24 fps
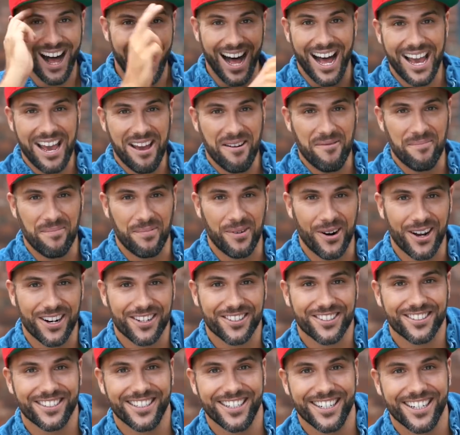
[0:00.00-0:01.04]
Hi,
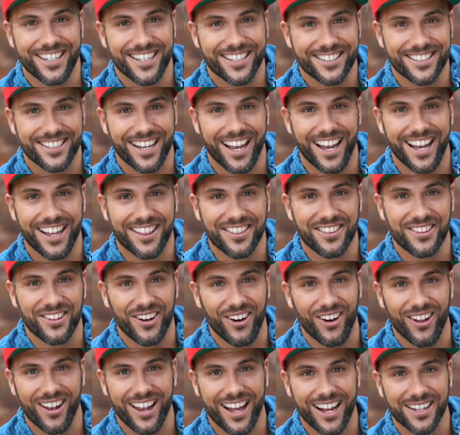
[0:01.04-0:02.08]
buenos dias and
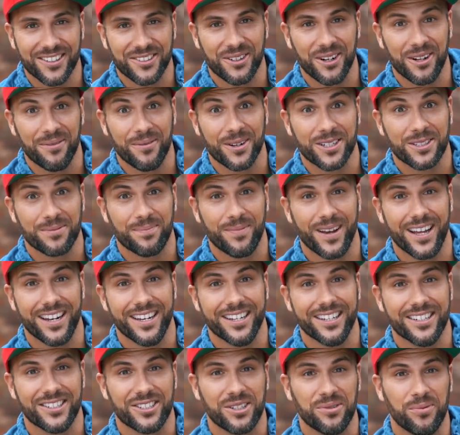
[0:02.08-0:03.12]
hola to all my
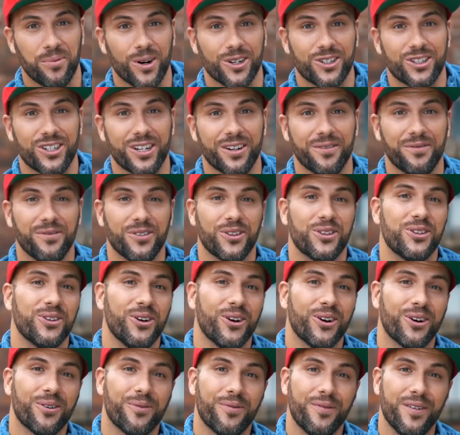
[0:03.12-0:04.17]
Spanish watching
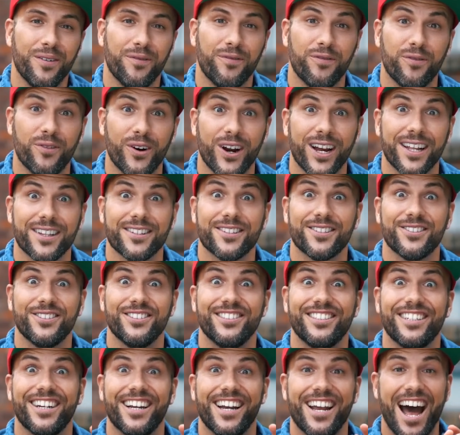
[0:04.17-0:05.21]
photography friends.
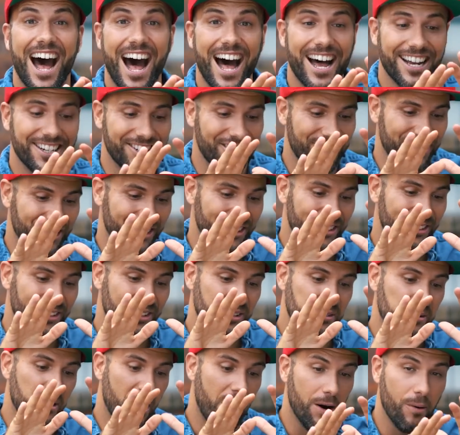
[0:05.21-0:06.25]
Today I show
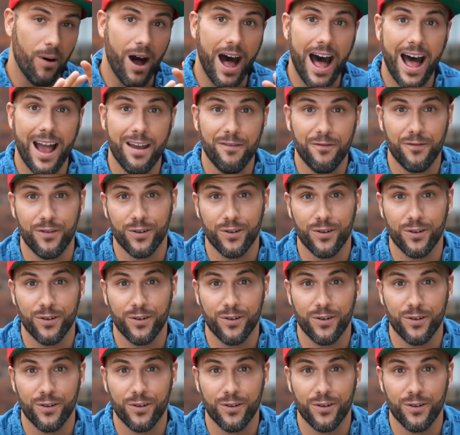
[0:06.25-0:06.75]
you how I